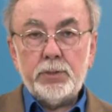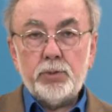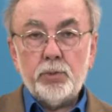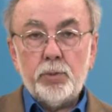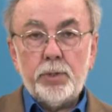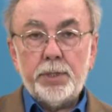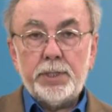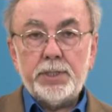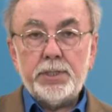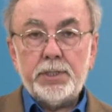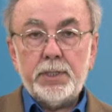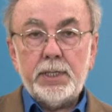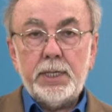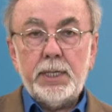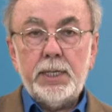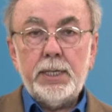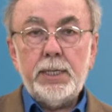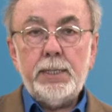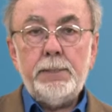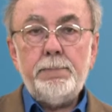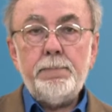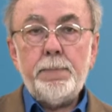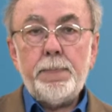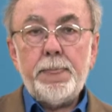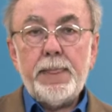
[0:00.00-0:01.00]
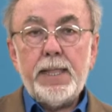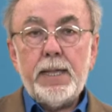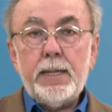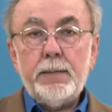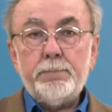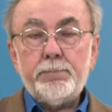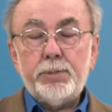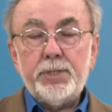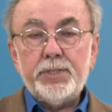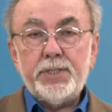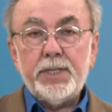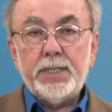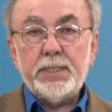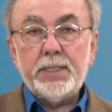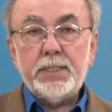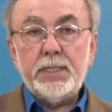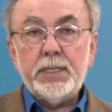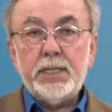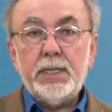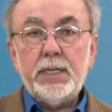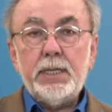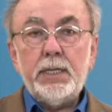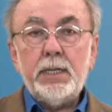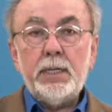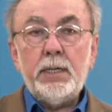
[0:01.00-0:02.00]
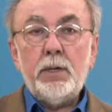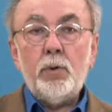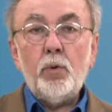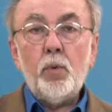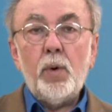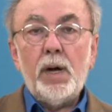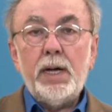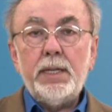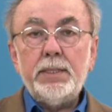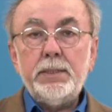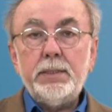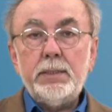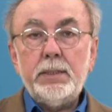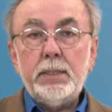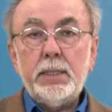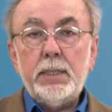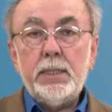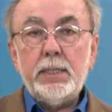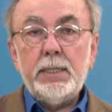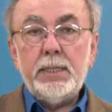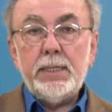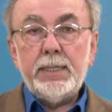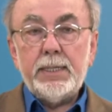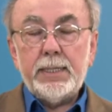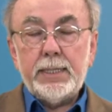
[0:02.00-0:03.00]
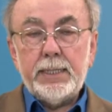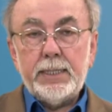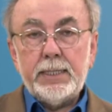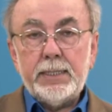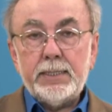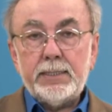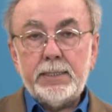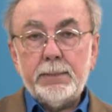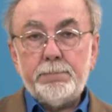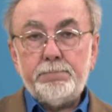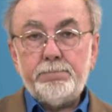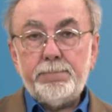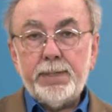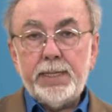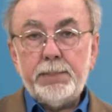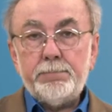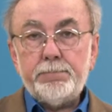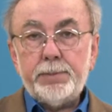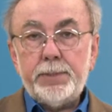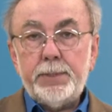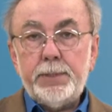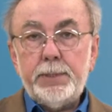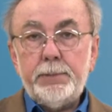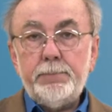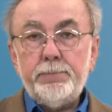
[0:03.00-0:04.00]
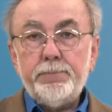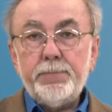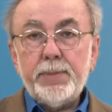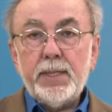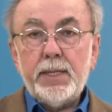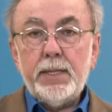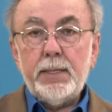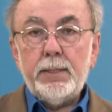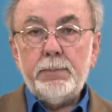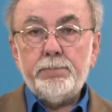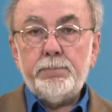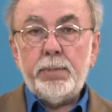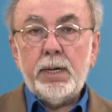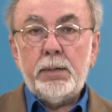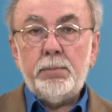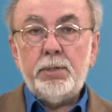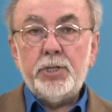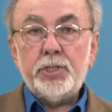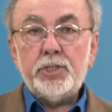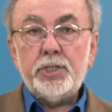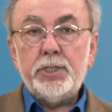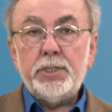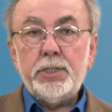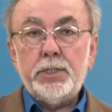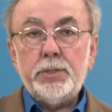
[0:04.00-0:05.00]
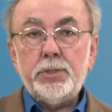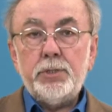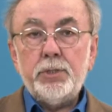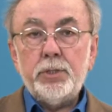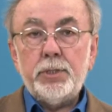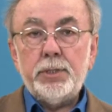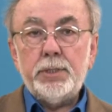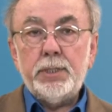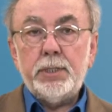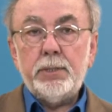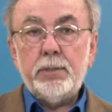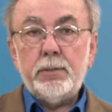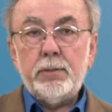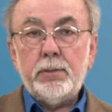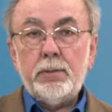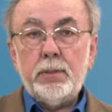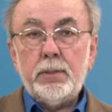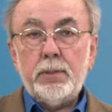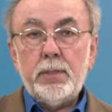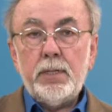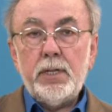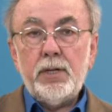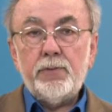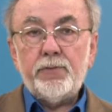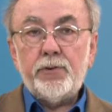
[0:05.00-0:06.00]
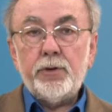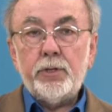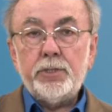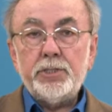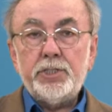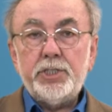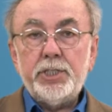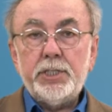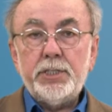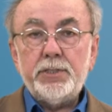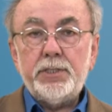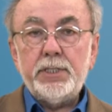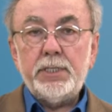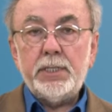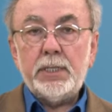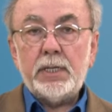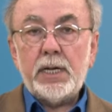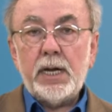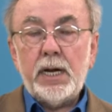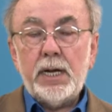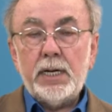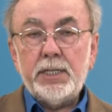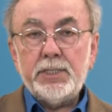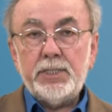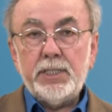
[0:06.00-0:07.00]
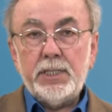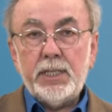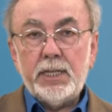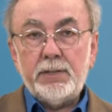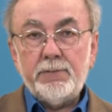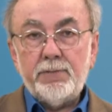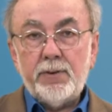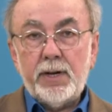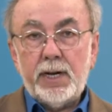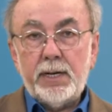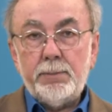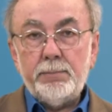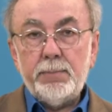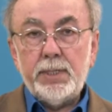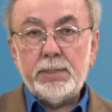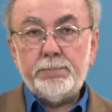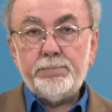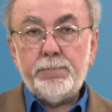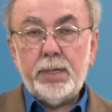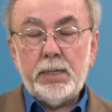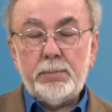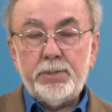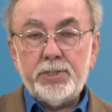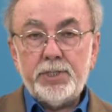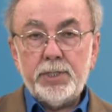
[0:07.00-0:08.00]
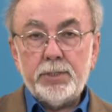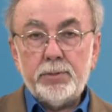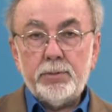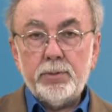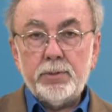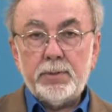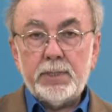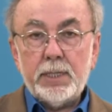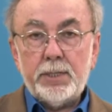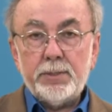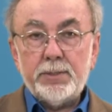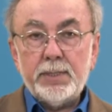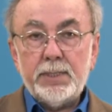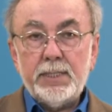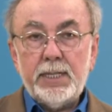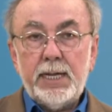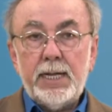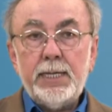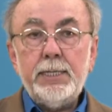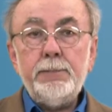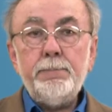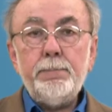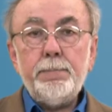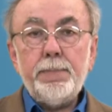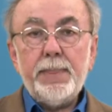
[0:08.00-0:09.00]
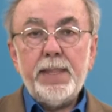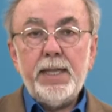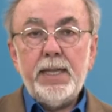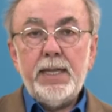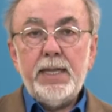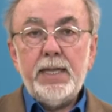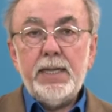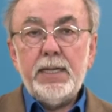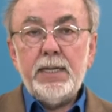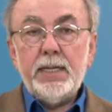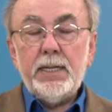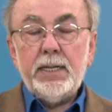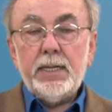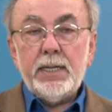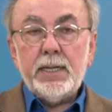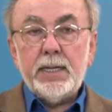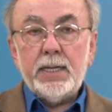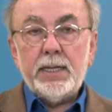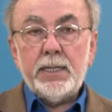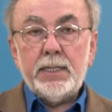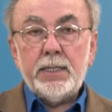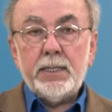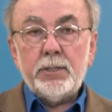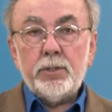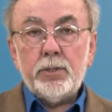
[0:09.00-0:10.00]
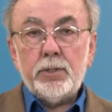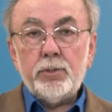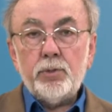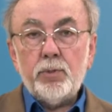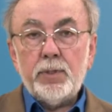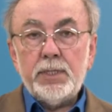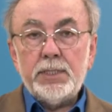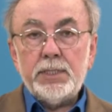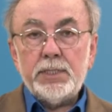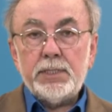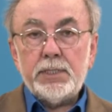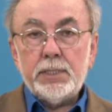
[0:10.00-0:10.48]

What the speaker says: works here, presented here. One is a paper published in the journal Frontiers in Ecology and the Environment, published in 2009. And another one